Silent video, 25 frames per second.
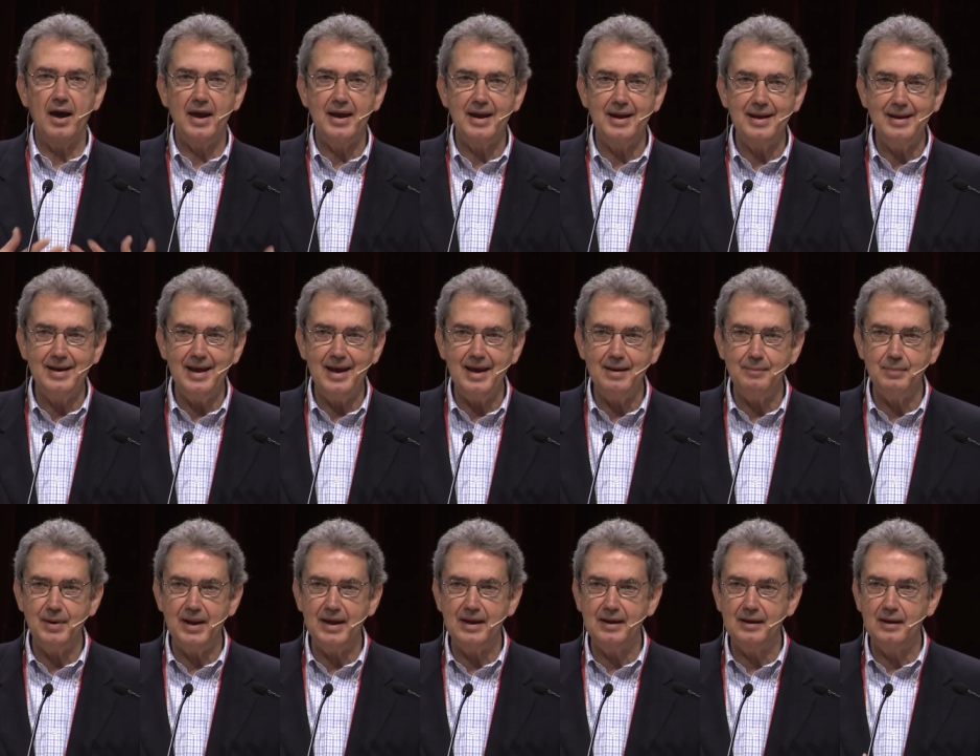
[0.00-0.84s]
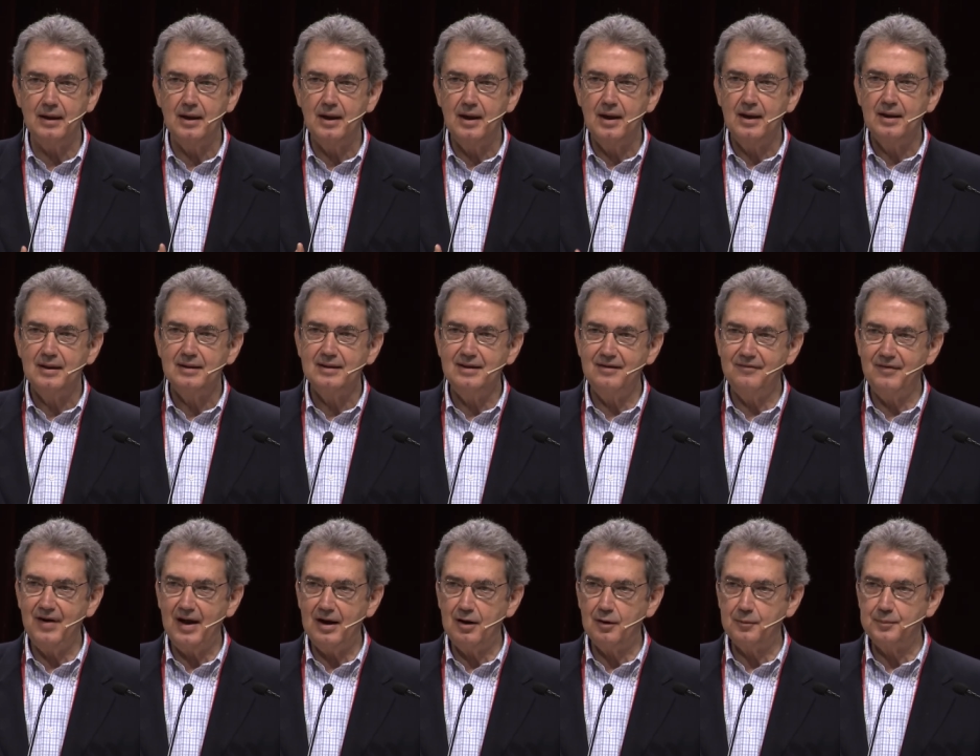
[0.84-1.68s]
enabling
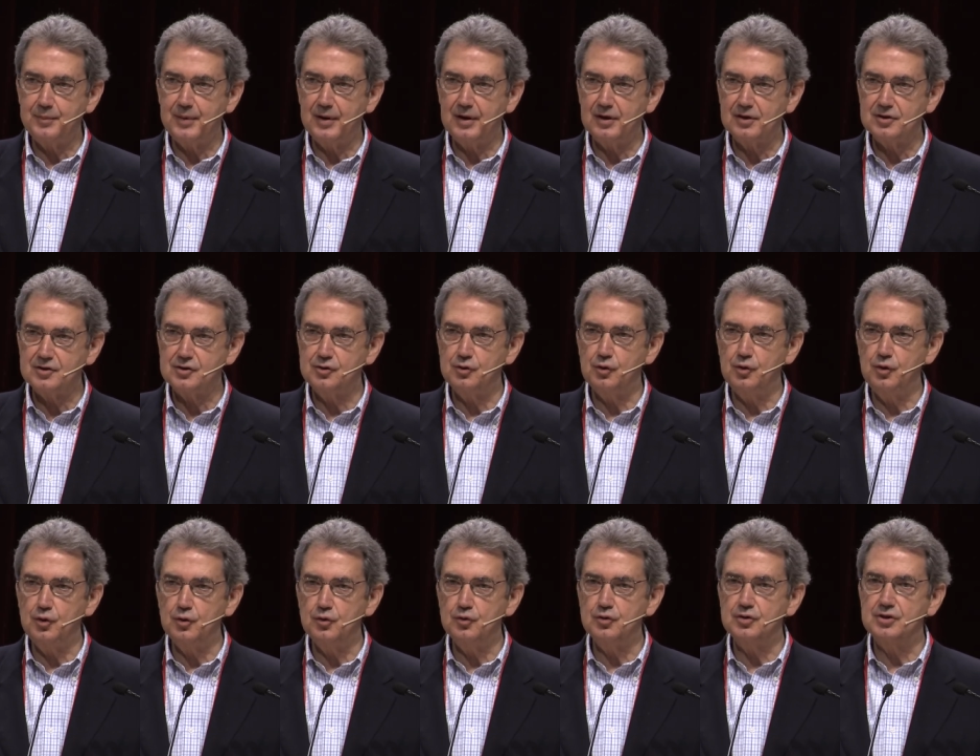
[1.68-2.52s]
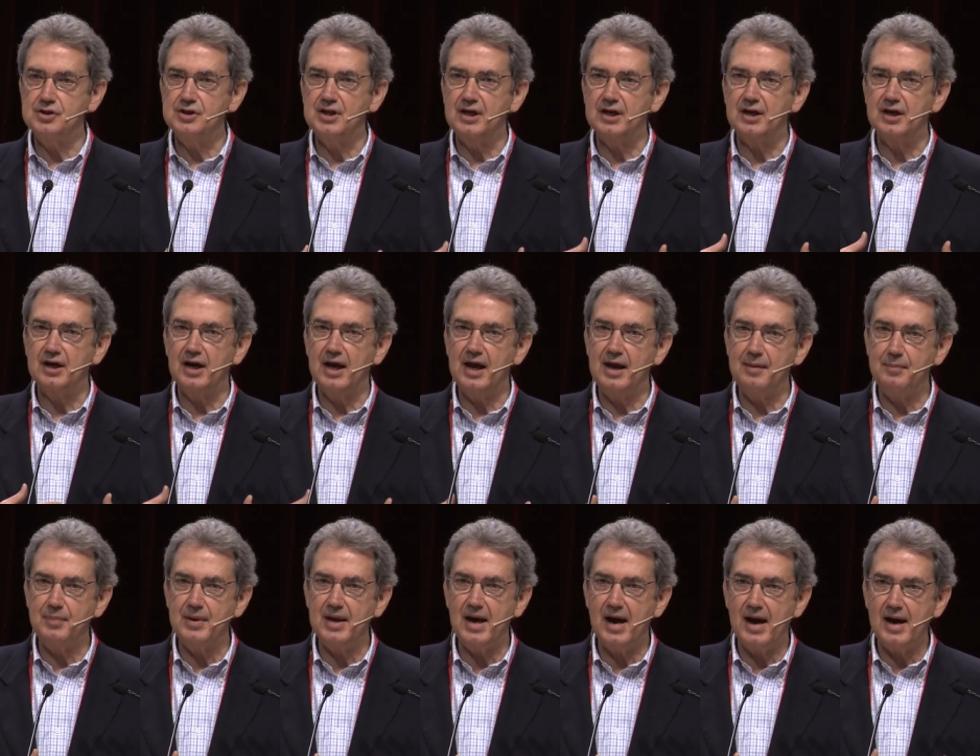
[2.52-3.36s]
developers to use their
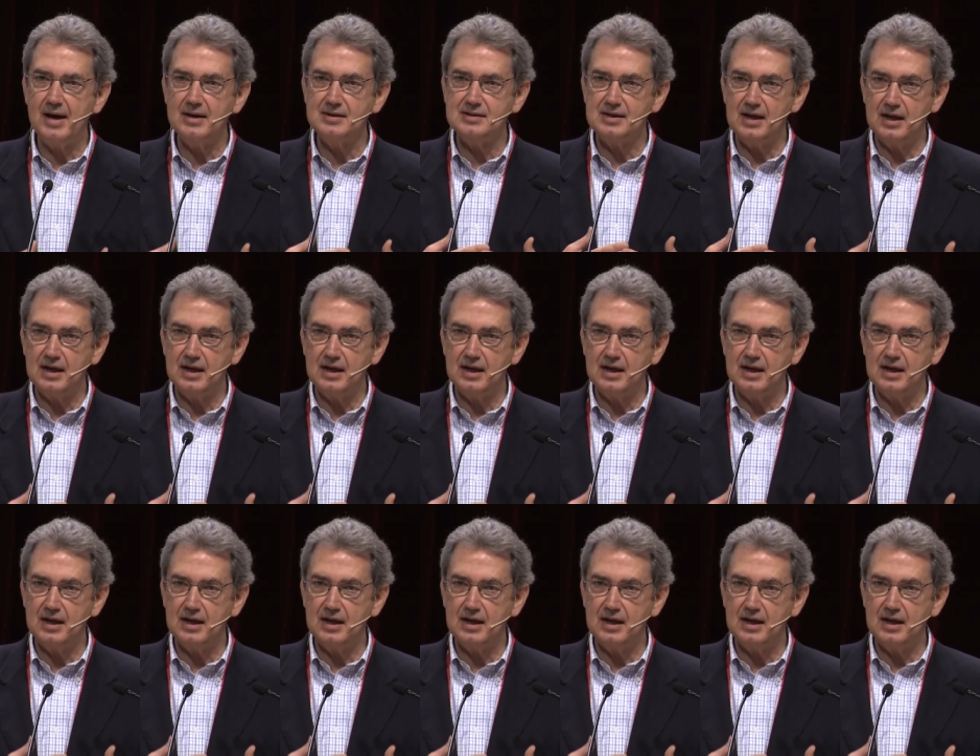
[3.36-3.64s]
APIs,